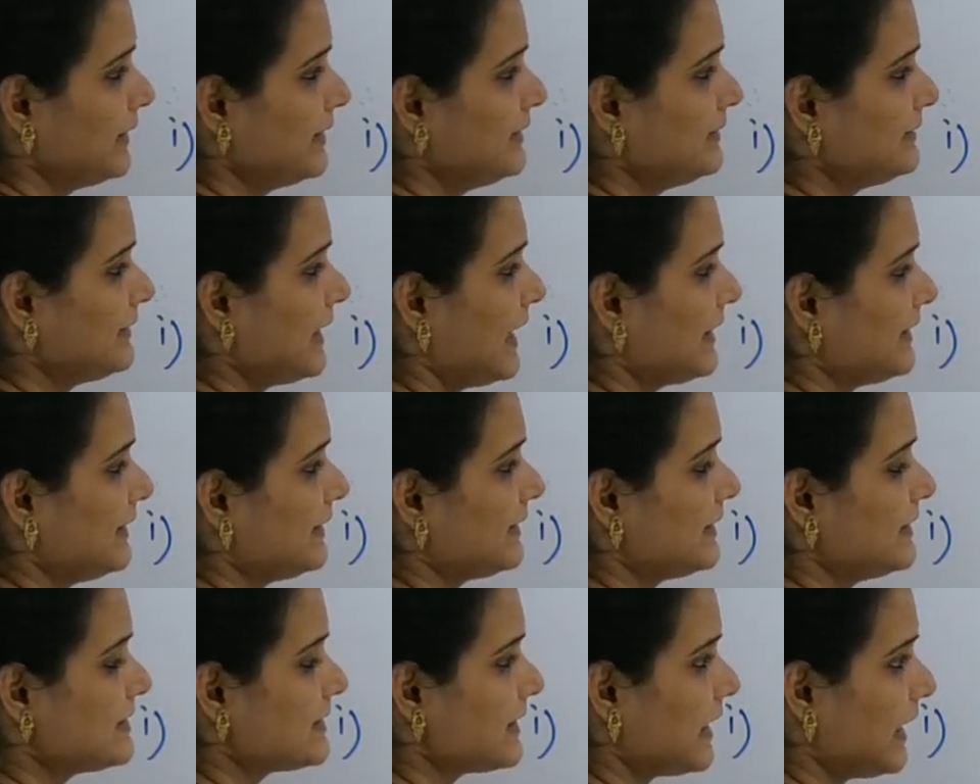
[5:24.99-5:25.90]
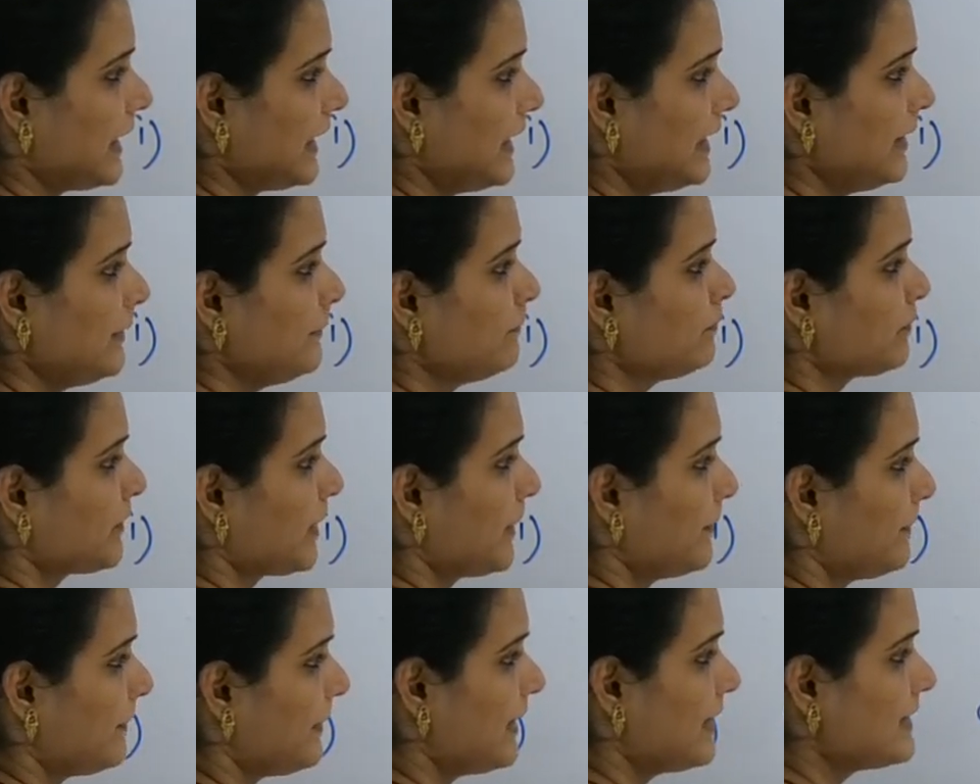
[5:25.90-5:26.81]
in that it is A
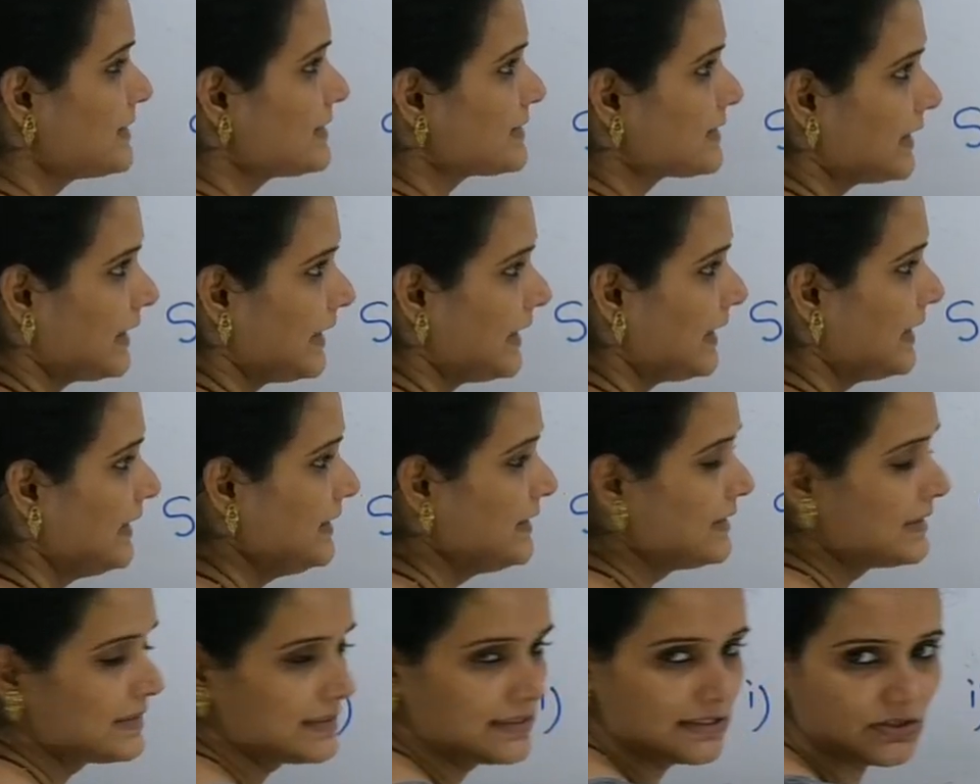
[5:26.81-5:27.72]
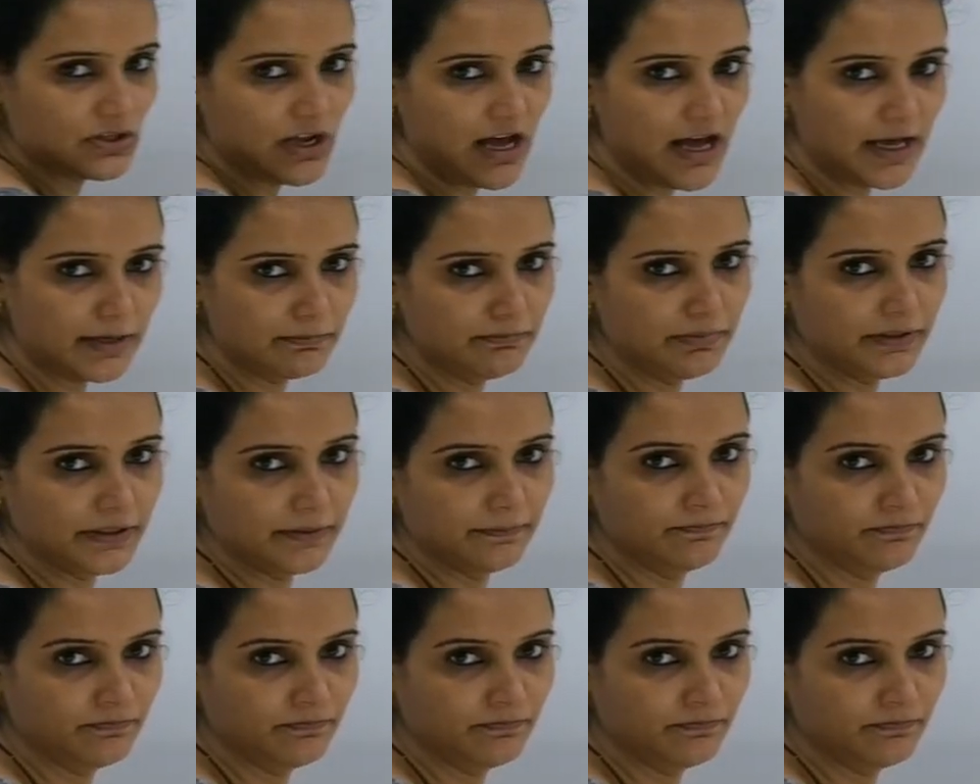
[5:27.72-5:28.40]
plus A star B.